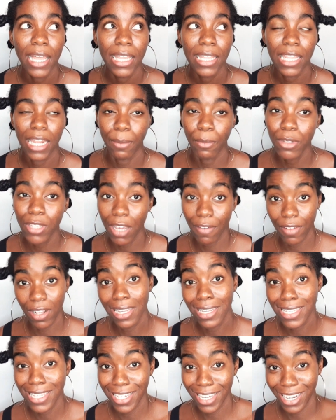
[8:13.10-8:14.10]
then I'm going to have it
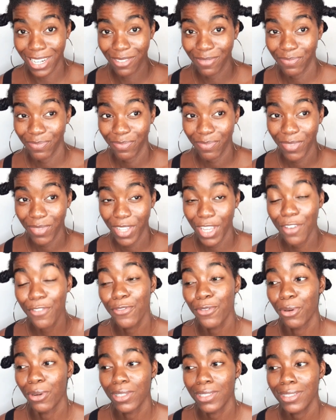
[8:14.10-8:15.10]
linked here. If
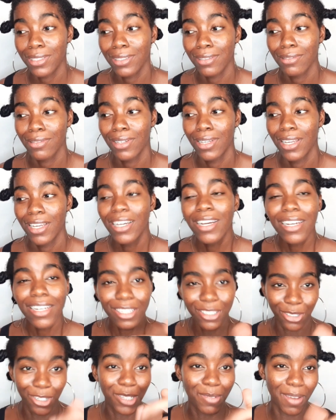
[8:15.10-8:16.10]
not, it's
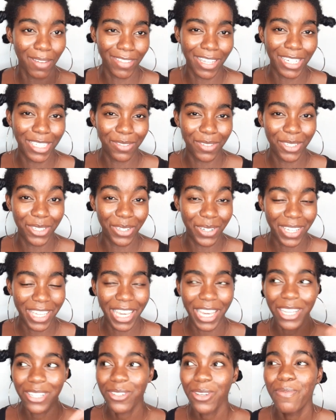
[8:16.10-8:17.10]
going to be after this video.
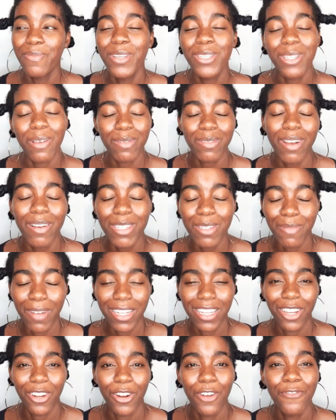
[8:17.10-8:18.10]
Okay, so please subscribe to my
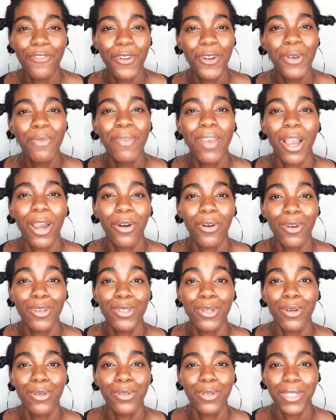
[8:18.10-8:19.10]
channel. Follow me across
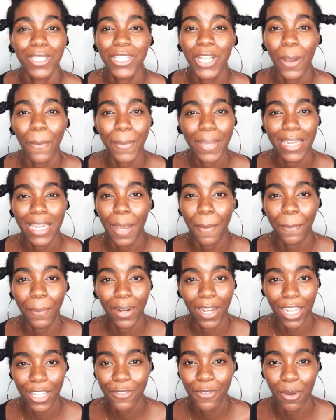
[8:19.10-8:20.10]
all social media
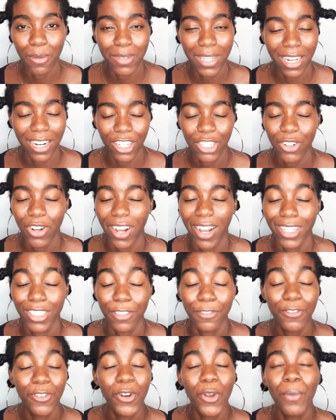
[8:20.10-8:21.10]
platforms and natural Ukachi.
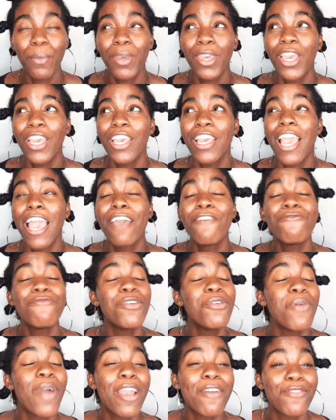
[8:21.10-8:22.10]
Follow me
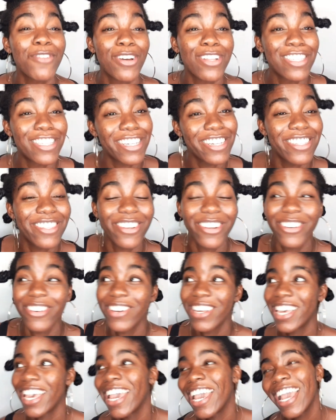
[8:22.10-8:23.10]
everywhere, even on TikTok.
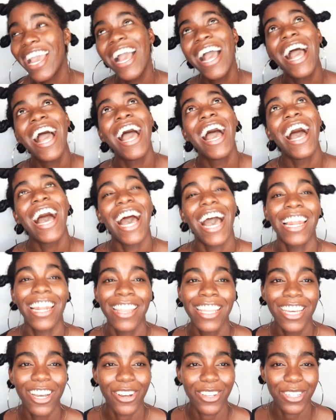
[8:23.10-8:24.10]
Okay, and I
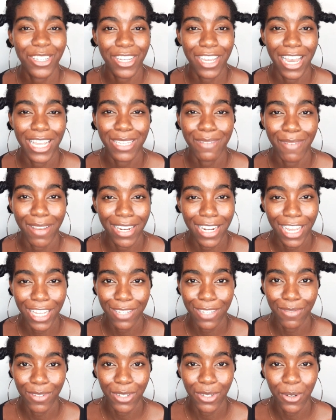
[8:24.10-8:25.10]
think I'll see you guys in my next
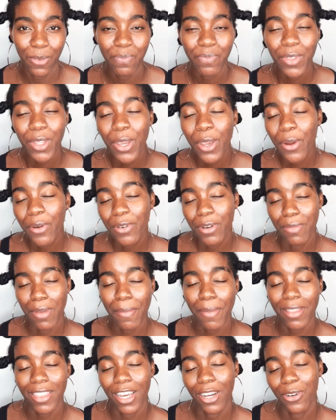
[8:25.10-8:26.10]
video.
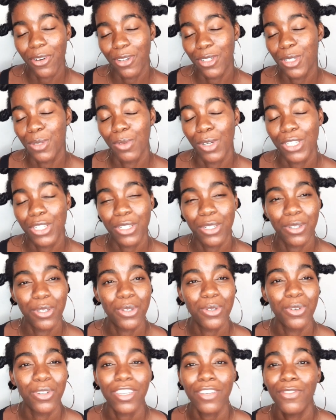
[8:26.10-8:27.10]
Remember that God is watching you,
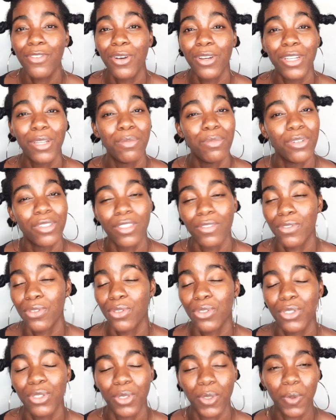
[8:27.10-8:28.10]
so give God a beautiful
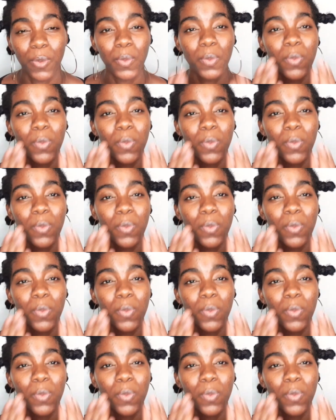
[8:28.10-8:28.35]
show.